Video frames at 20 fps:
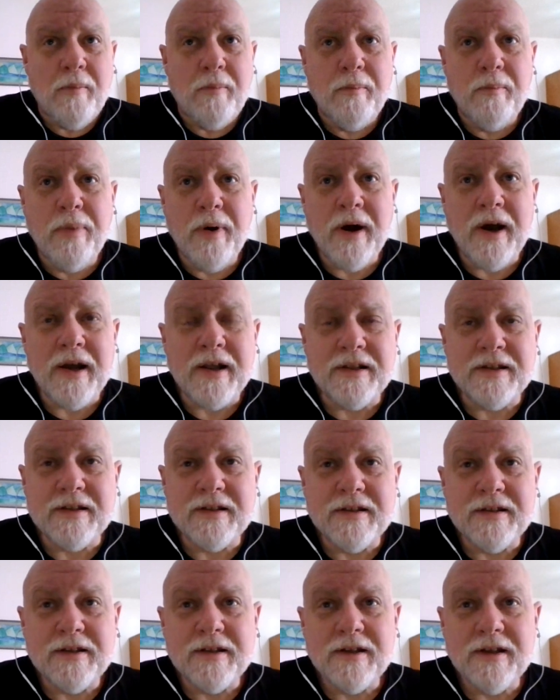
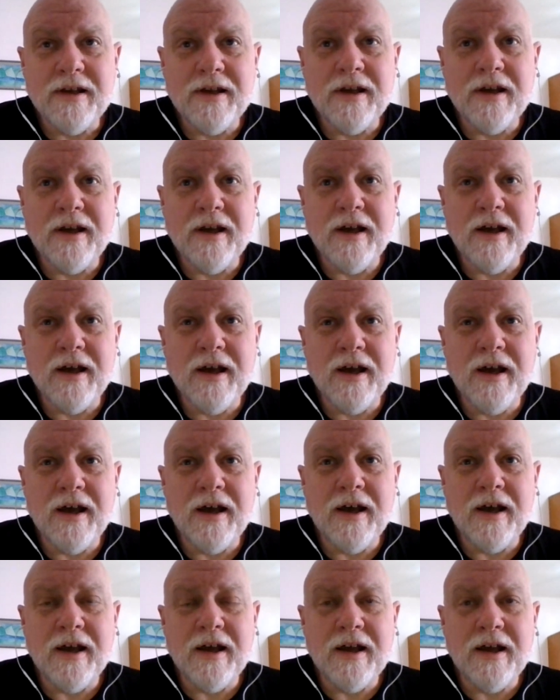But
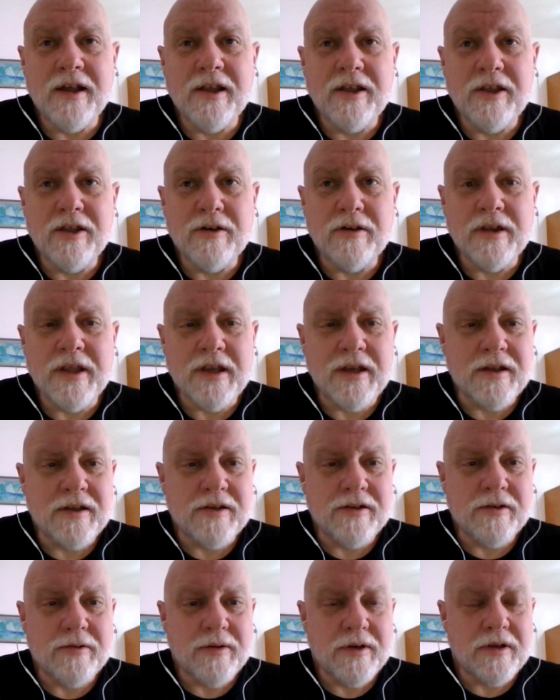you'll get
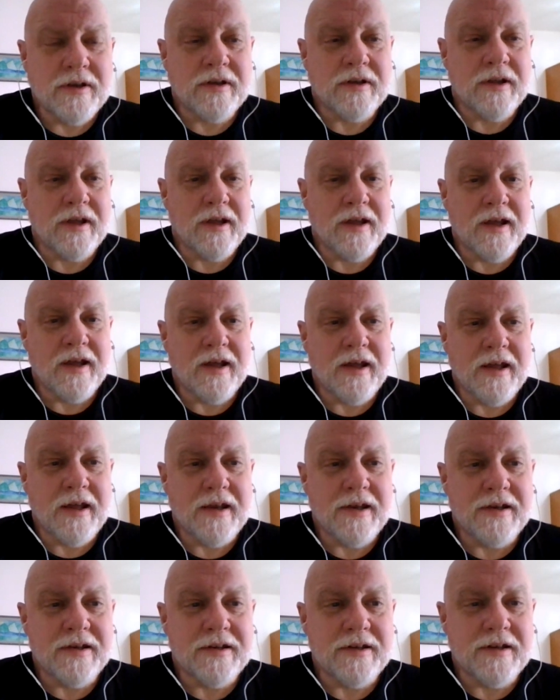into it,
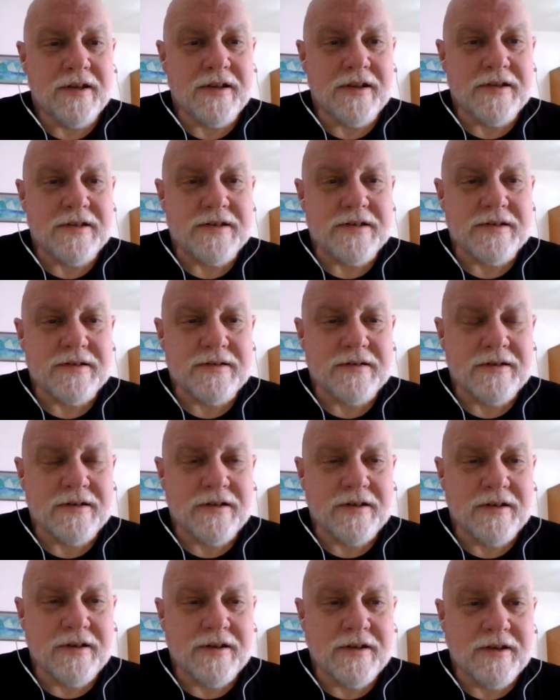and it's,
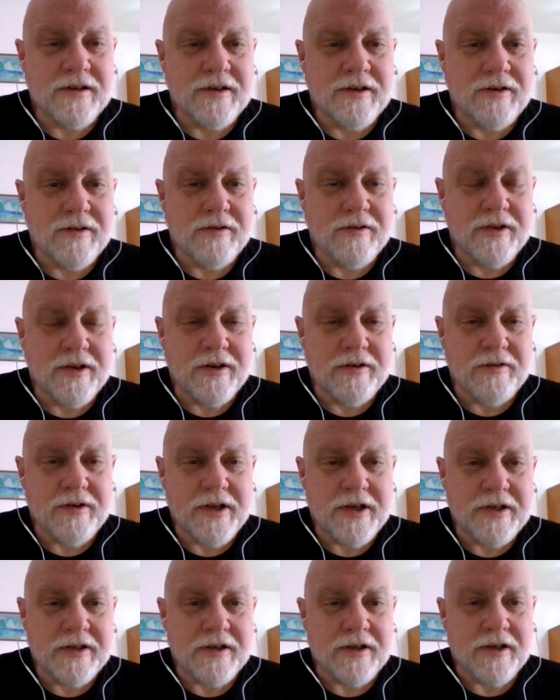you don't
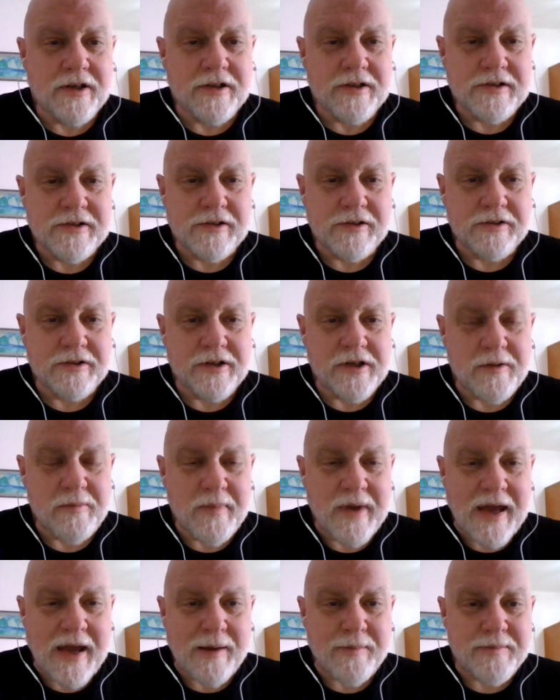need to consult any
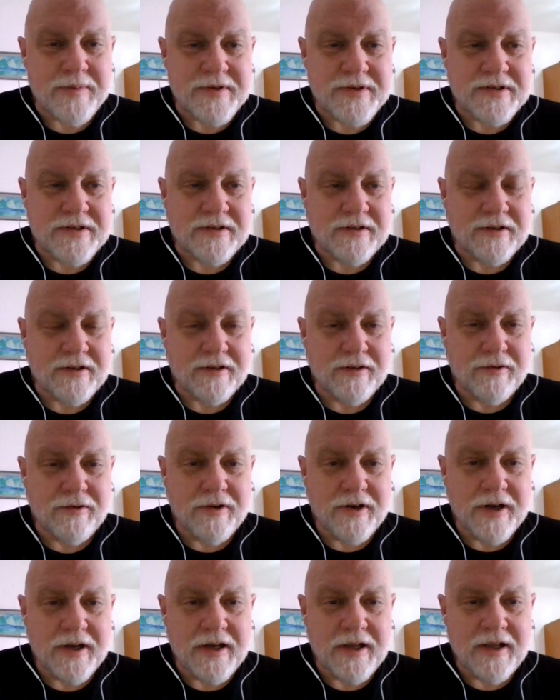maps and
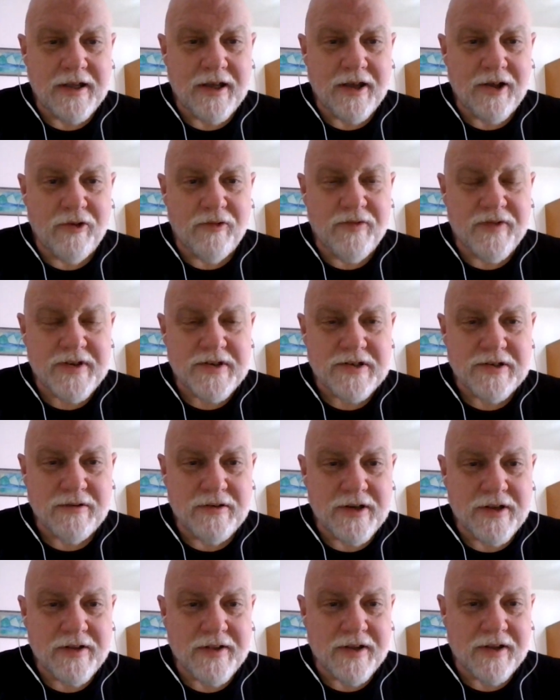learn any Elvish or
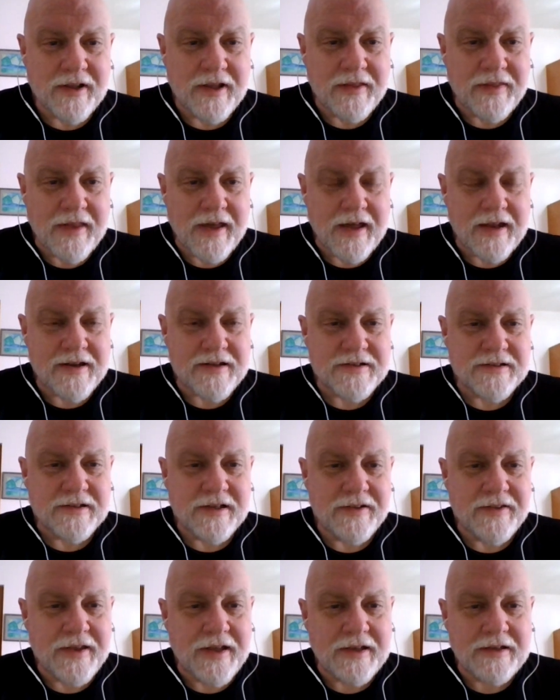anything like that. It's
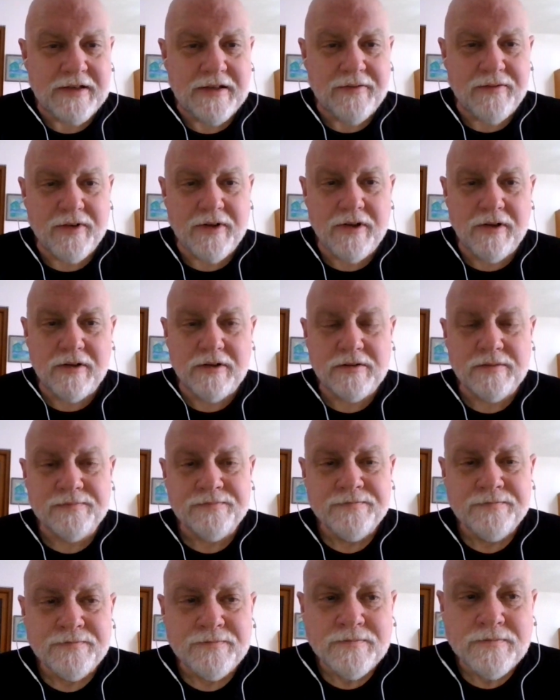not that difficult.
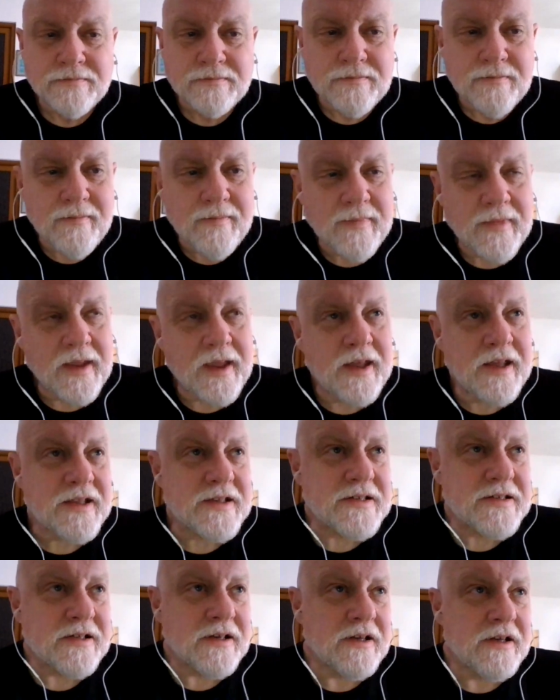
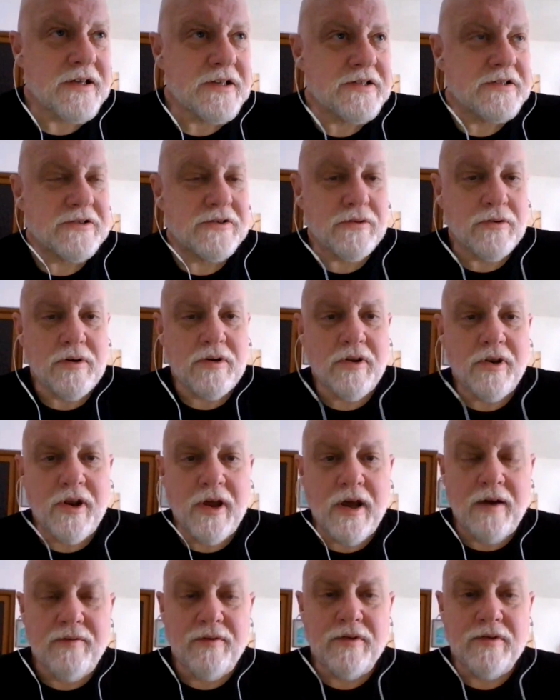It's a historical
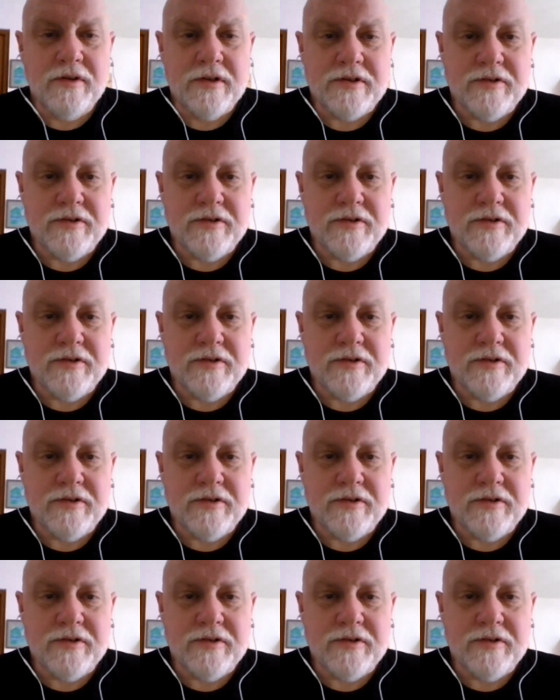novel.